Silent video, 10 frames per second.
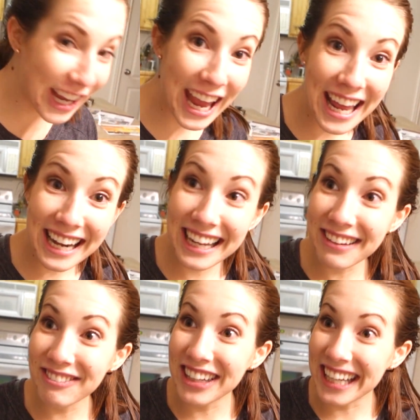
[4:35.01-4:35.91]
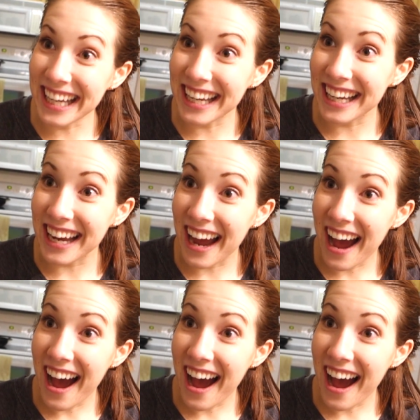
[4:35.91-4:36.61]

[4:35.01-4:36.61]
kidding me.